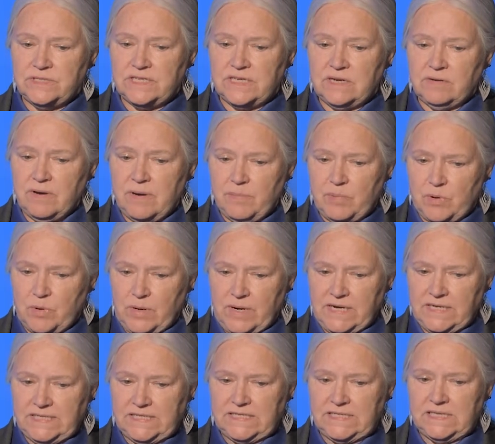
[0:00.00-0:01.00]
did a
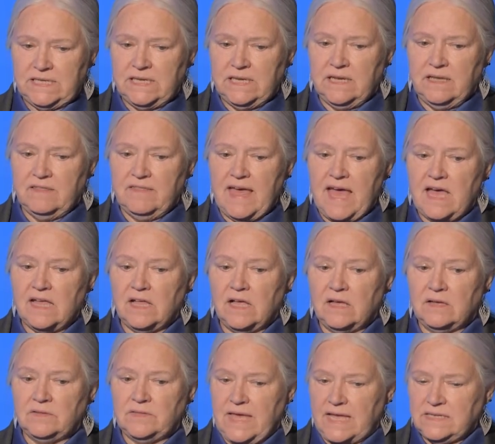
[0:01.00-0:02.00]
report
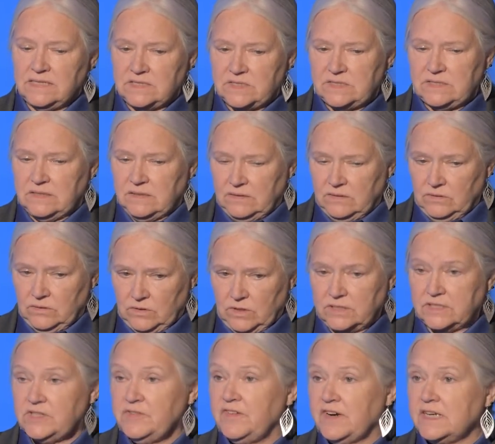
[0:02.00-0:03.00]
that's
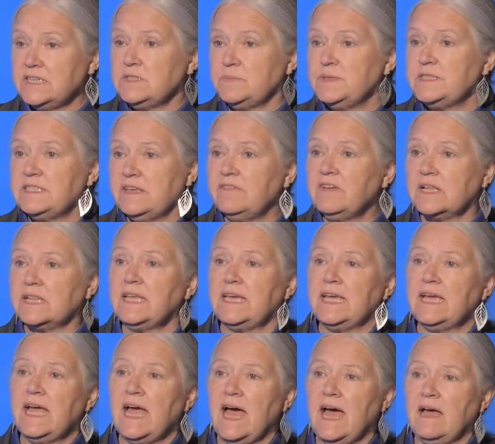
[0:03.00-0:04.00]
looked very
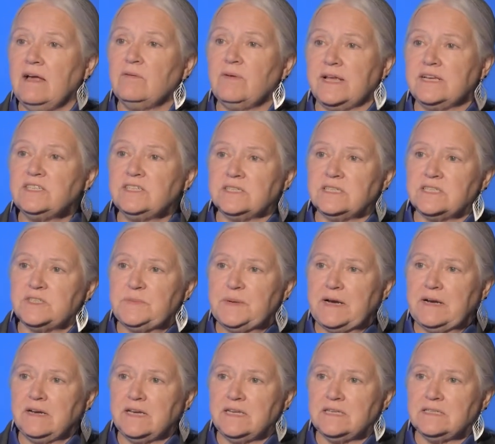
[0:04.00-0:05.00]
specifically at racial
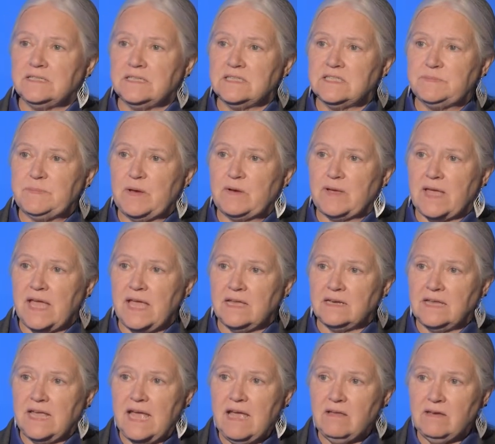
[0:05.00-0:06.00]
disparities in Spokane
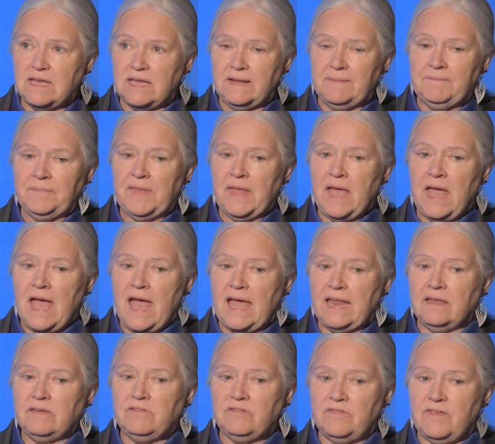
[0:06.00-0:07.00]
County, and
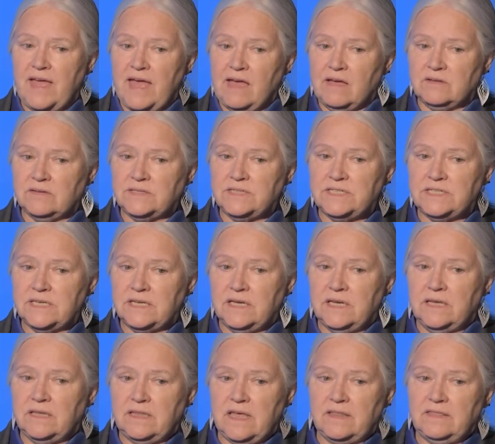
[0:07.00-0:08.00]
it found
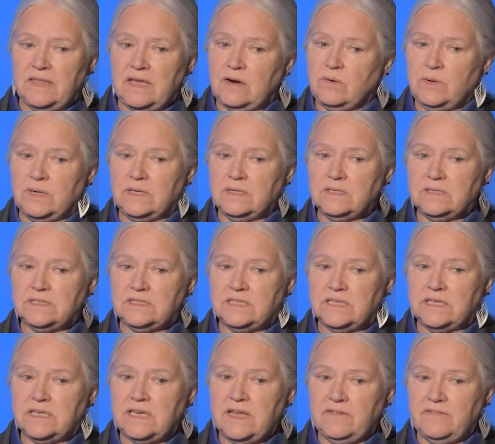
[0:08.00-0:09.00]
that there were
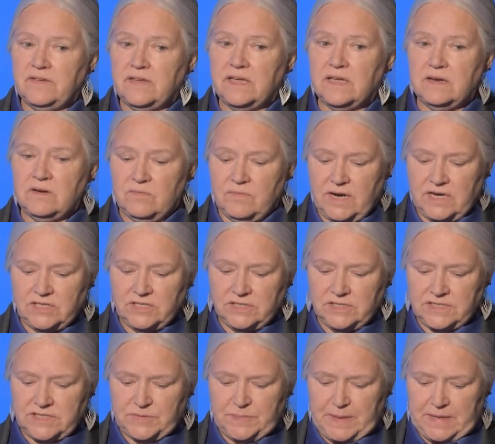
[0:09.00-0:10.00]
significant racial
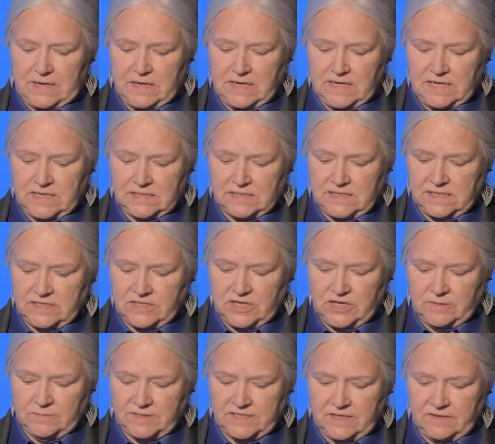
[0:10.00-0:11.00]
disparities in
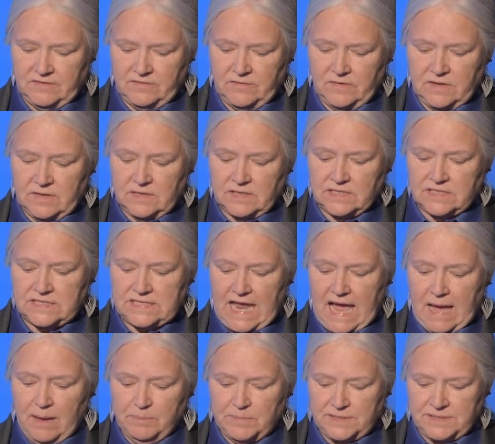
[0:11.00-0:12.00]
terms of
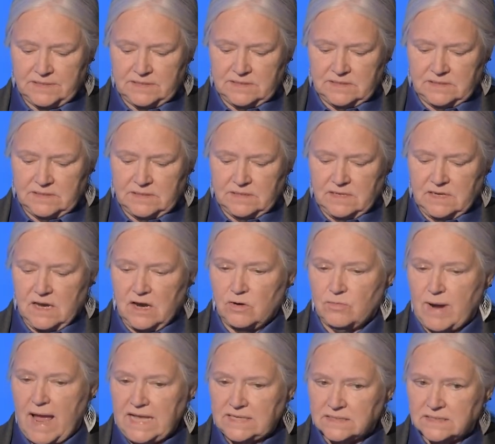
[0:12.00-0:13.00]
stops,
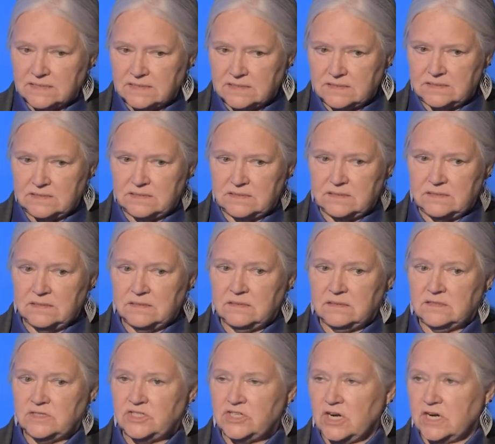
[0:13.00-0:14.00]
arrests,
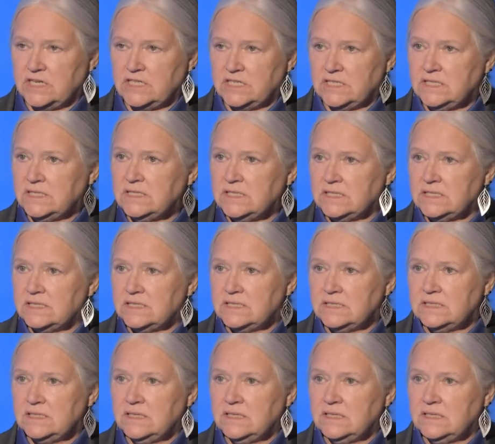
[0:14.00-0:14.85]
charges,